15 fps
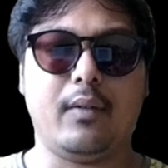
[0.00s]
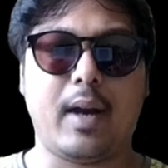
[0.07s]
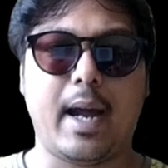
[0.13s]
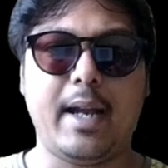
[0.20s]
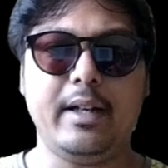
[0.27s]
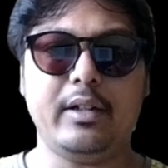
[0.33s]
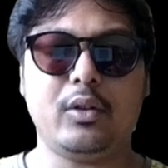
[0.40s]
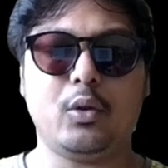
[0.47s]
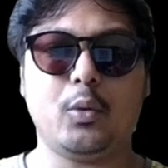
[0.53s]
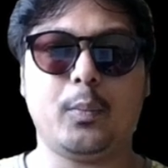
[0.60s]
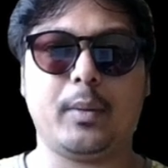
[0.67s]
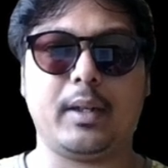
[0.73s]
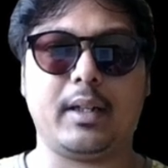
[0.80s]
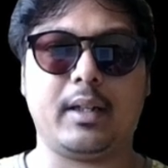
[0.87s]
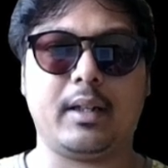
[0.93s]
white
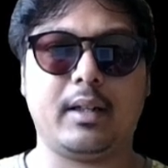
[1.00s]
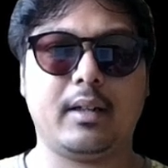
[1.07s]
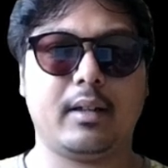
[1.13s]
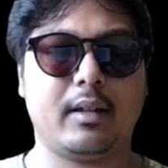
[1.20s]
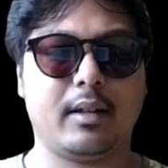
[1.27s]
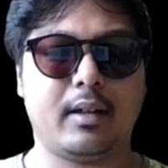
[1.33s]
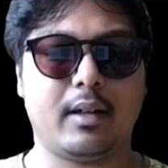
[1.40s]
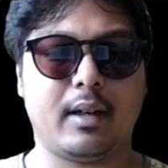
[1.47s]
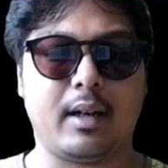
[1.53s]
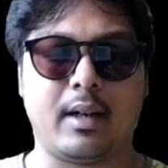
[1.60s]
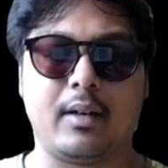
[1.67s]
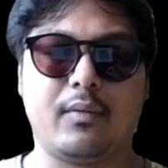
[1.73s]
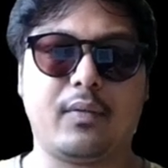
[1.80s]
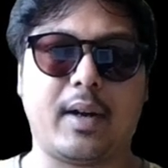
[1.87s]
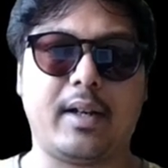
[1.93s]
to play
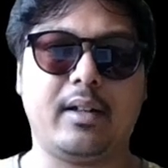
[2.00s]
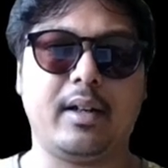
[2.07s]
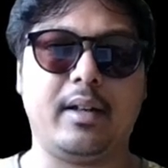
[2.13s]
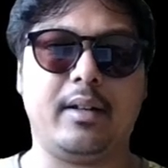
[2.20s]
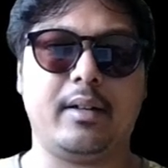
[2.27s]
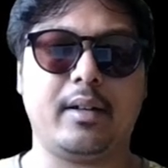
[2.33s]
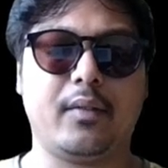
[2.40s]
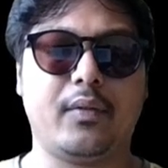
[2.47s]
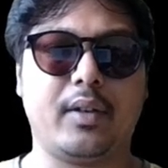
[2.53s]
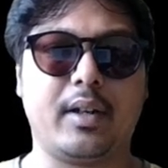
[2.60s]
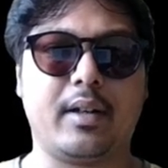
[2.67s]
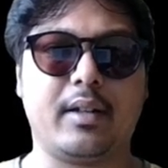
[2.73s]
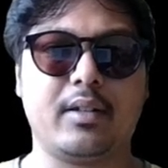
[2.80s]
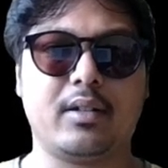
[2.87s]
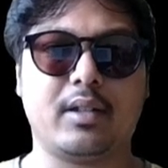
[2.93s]
and find the
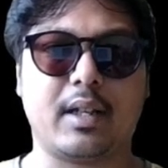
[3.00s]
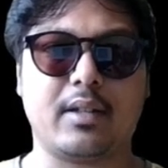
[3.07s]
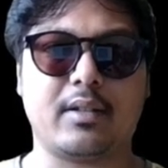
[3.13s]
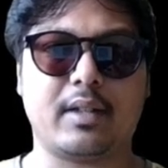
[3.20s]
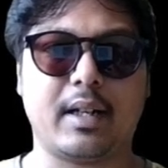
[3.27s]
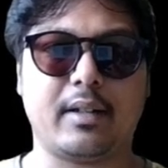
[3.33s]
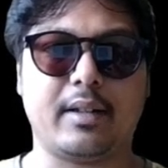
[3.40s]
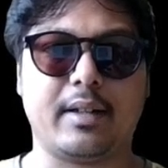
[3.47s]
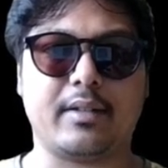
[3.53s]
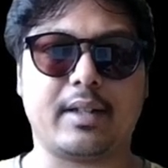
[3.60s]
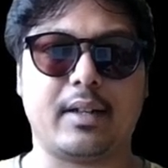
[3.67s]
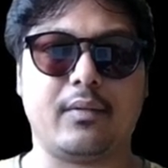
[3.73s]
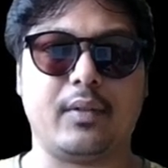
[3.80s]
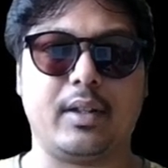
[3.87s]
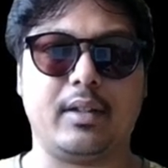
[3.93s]
interference chess
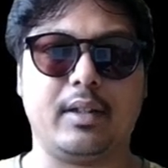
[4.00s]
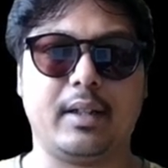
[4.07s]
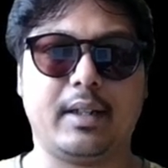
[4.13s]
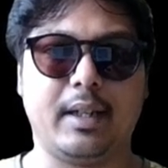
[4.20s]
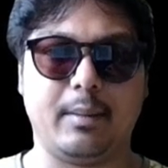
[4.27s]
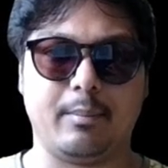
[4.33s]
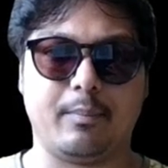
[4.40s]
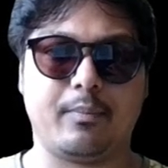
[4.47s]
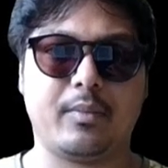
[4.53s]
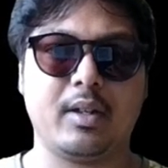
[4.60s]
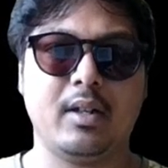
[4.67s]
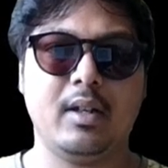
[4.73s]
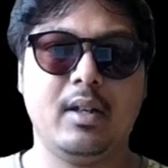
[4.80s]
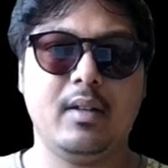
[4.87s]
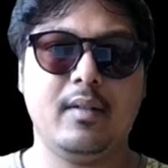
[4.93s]
tactics and win the game.
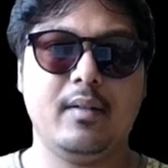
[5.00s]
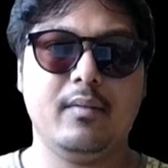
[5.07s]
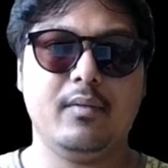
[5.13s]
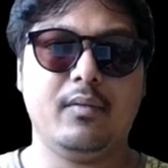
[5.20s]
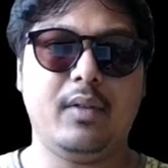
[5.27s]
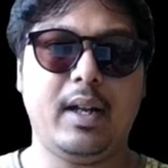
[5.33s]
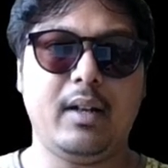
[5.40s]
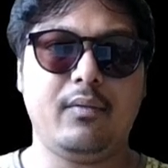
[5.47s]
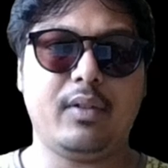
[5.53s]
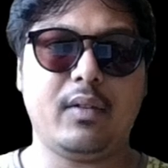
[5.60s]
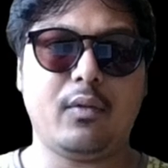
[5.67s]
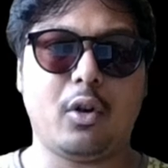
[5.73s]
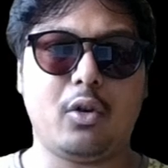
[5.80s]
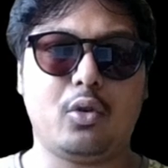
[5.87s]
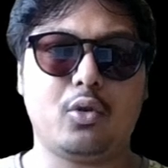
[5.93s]
Well,
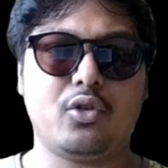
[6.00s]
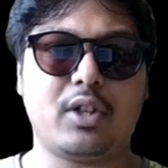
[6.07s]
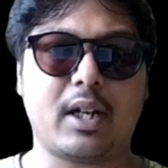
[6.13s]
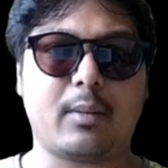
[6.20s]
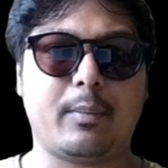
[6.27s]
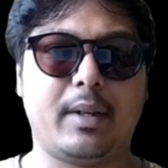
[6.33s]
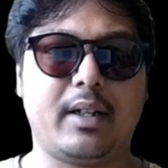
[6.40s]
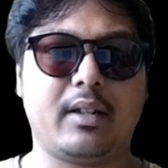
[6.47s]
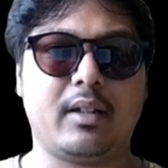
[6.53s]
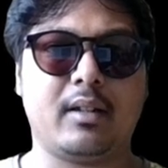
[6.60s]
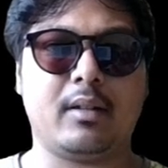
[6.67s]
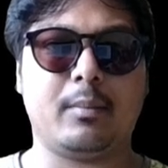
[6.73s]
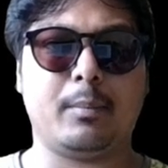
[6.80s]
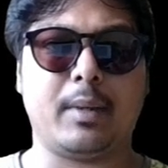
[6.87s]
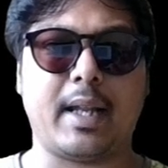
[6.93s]
we want to checkmate
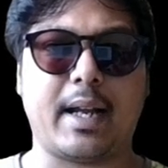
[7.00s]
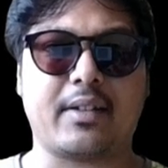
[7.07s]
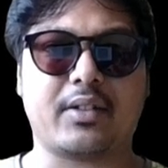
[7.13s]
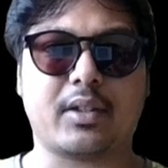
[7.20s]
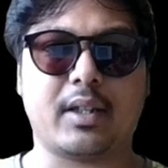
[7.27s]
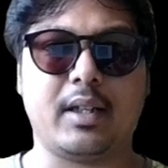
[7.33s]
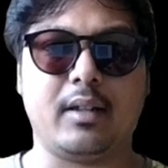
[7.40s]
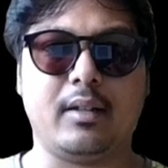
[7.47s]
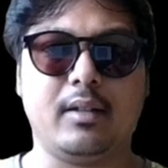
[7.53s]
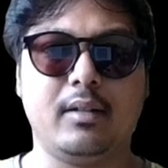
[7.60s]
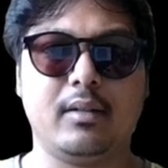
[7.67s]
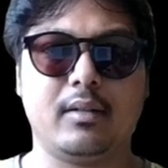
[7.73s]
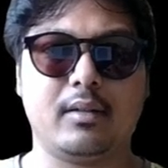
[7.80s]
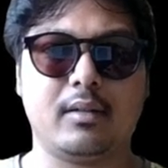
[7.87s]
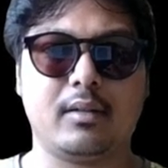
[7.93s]
the black's
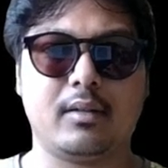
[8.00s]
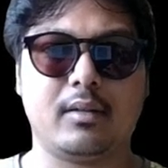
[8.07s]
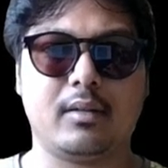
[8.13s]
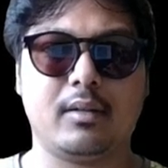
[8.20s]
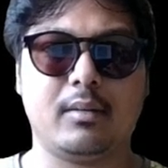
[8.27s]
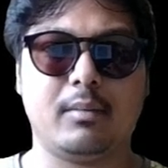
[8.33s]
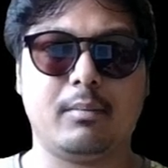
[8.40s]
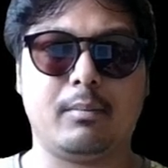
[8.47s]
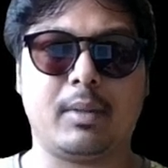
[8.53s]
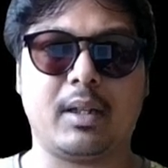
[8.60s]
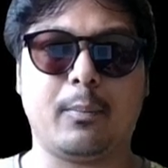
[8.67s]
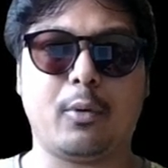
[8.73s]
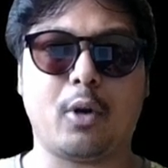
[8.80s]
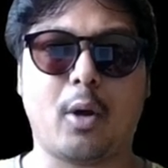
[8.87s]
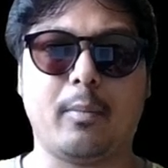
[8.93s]
king,
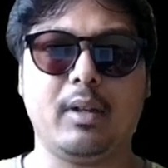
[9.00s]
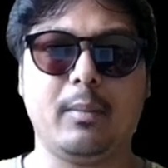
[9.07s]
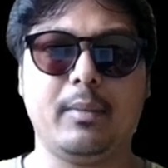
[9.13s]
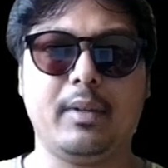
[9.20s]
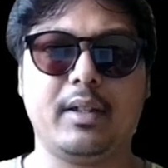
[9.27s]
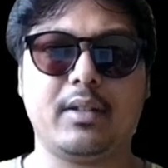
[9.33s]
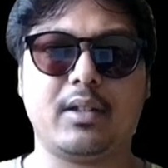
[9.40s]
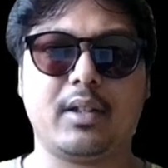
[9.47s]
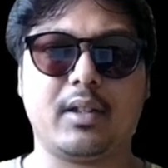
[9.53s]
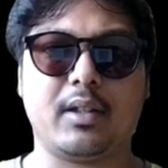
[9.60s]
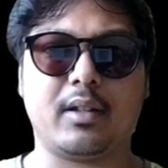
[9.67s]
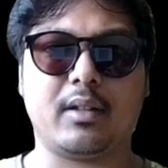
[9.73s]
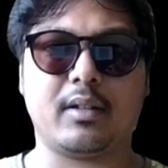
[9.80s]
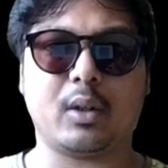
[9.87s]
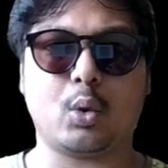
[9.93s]
but the problem is
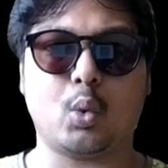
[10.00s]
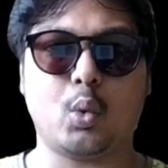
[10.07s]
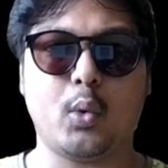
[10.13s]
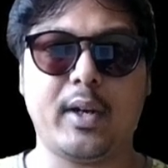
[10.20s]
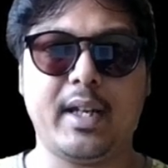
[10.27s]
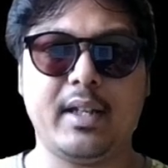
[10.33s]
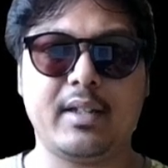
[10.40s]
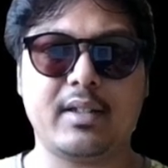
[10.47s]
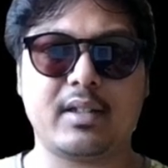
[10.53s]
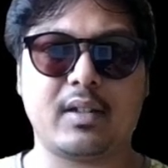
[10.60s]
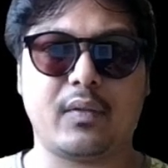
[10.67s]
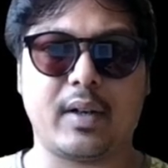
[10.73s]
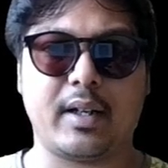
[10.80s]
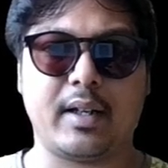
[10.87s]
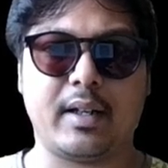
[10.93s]
here the queen is
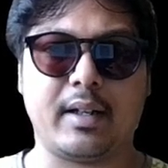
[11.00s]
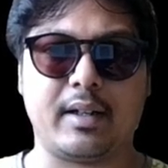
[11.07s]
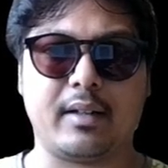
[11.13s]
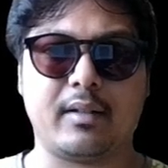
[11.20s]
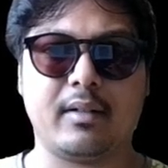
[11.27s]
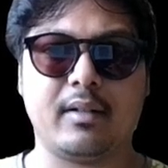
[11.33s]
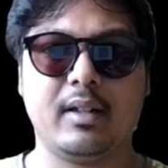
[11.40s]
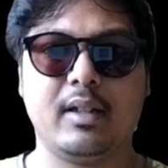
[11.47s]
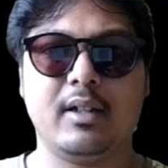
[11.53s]
defending it.